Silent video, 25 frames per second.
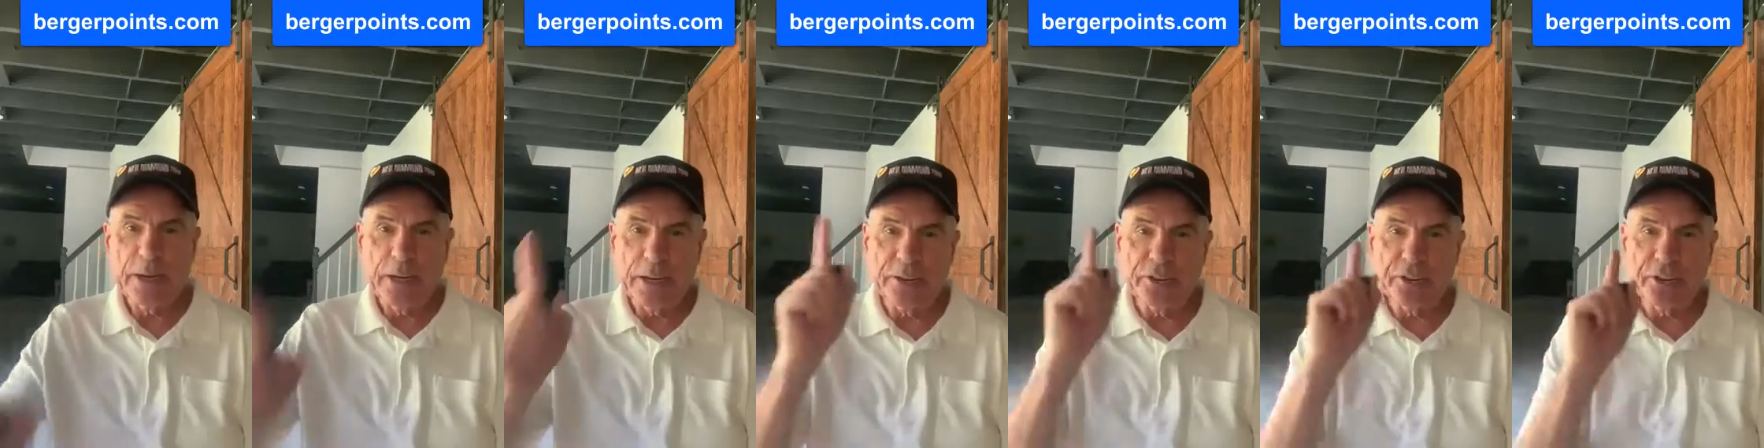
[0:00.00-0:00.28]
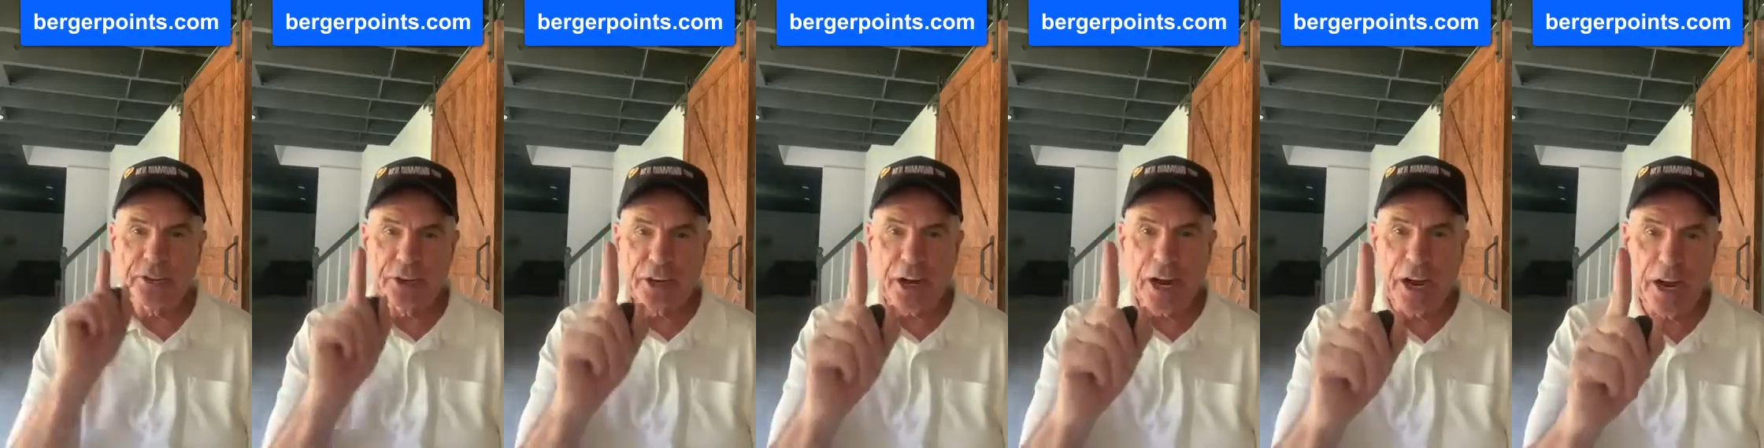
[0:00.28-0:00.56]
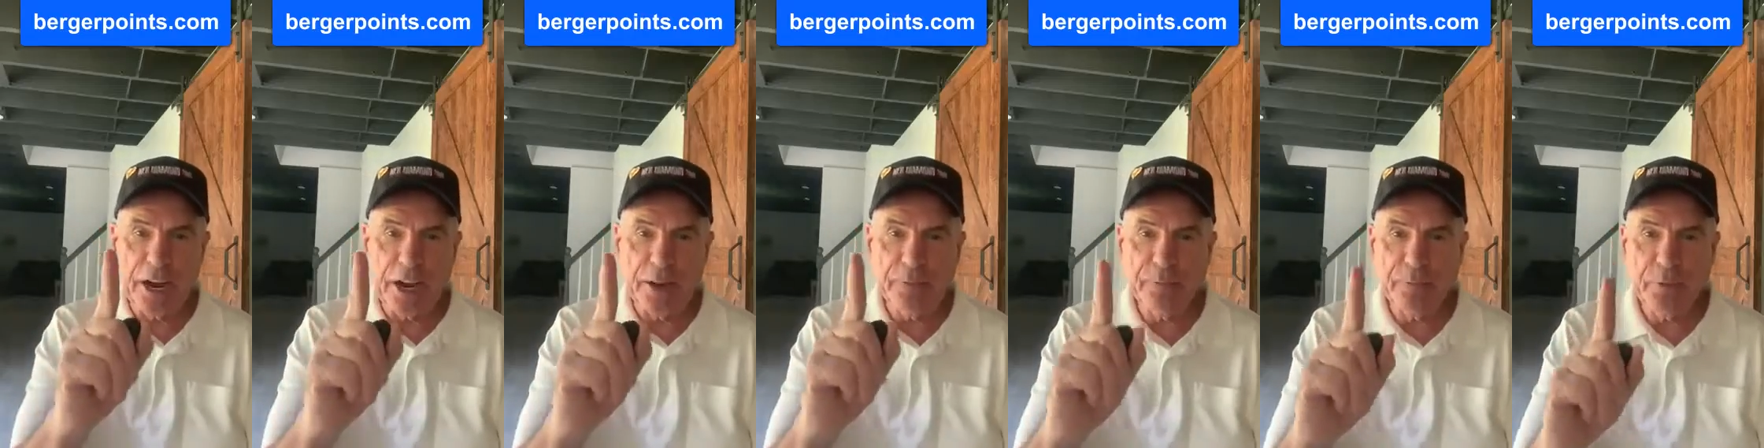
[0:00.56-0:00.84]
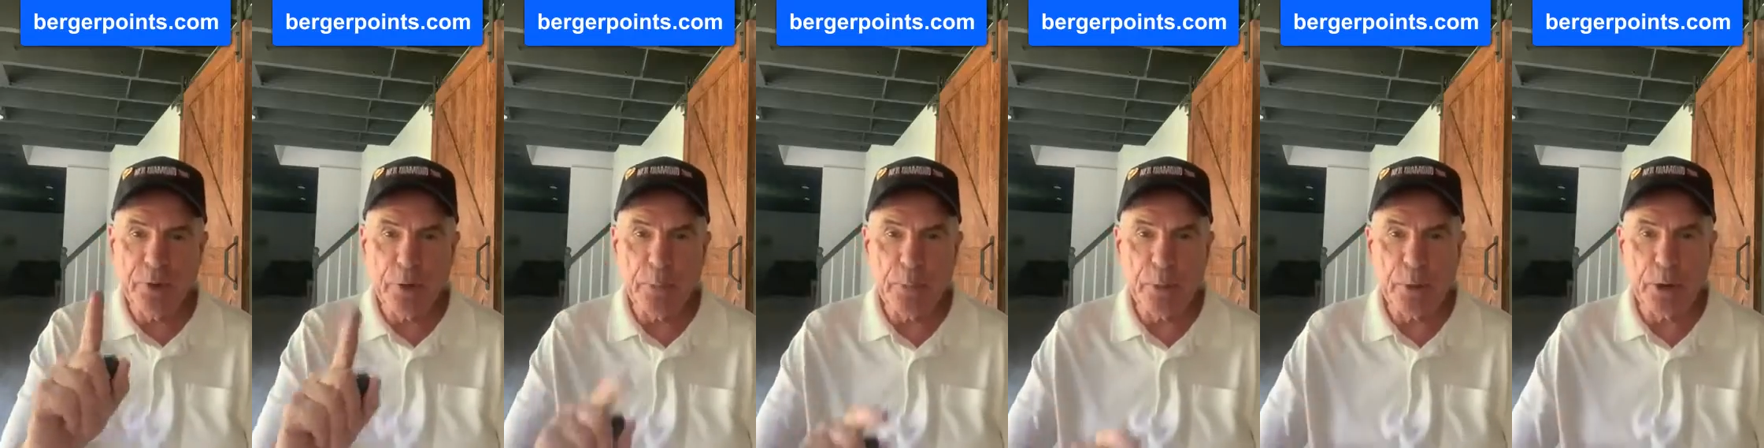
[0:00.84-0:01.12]
It's
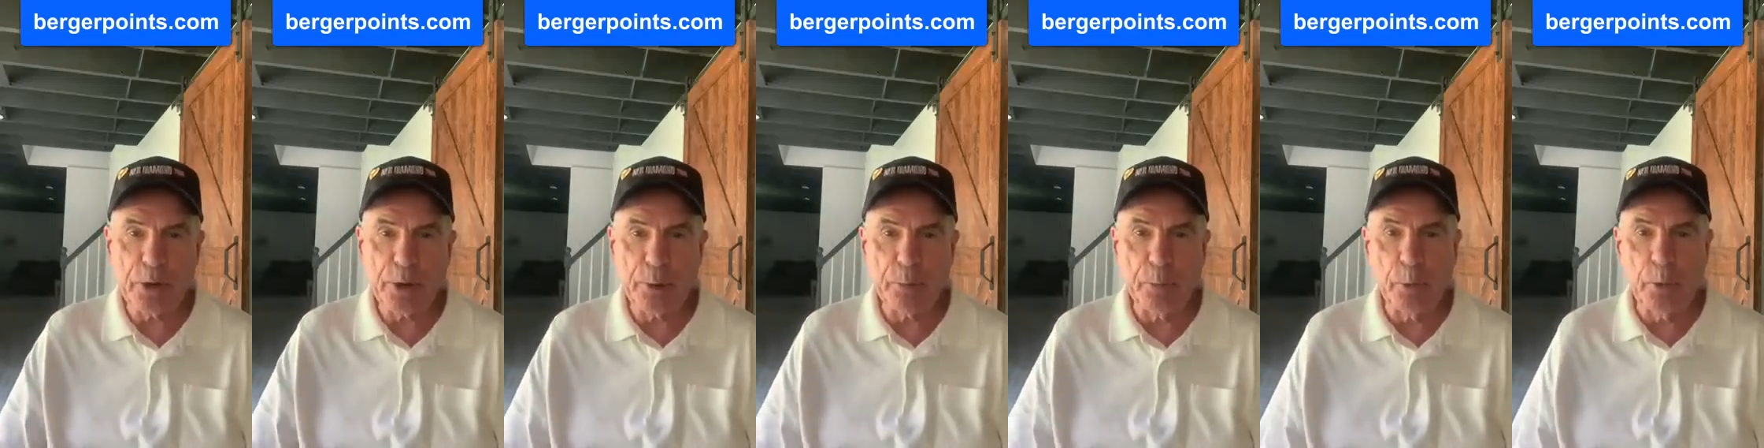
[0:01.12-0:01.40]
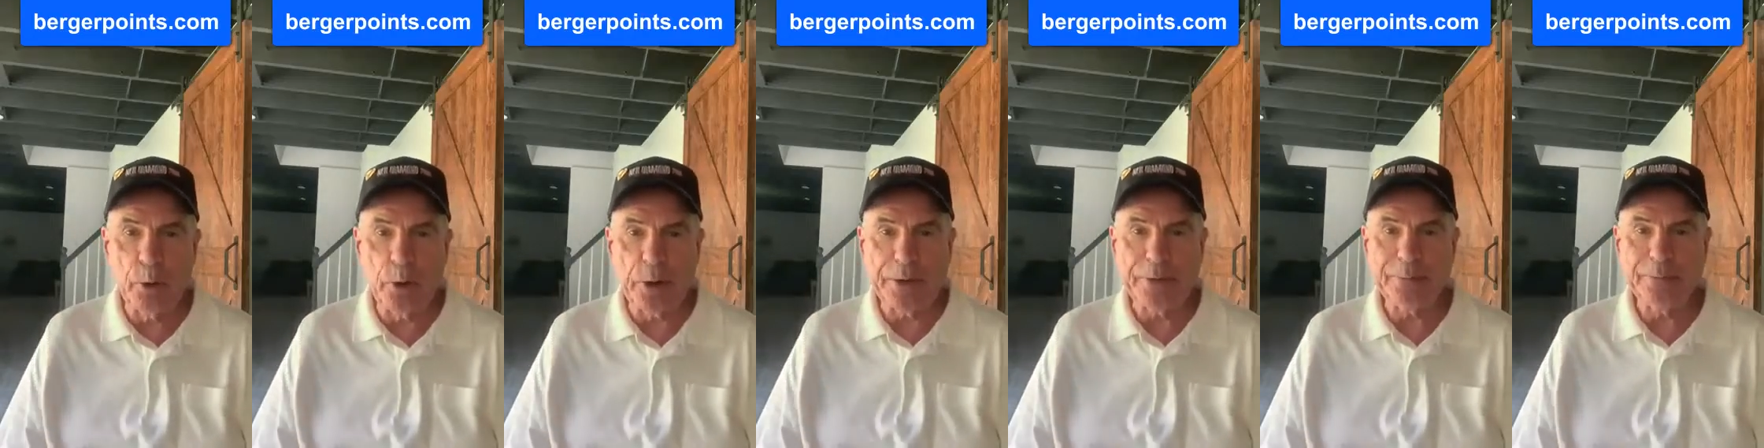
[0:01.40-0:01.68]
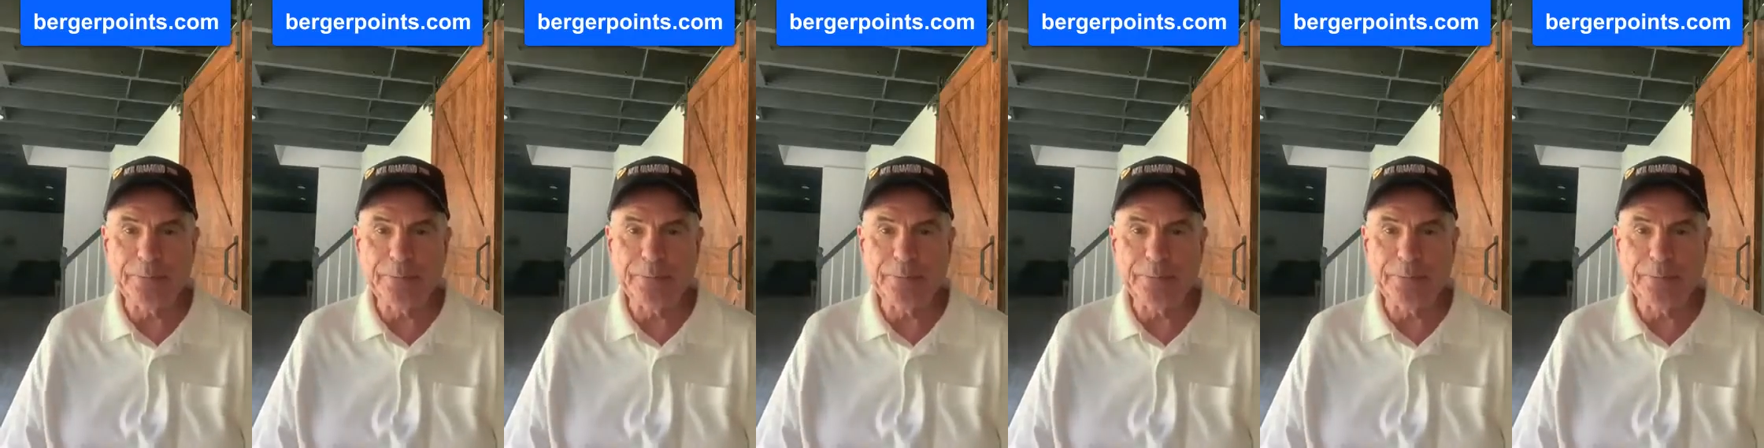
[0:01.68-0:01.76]
time for a Berger Point.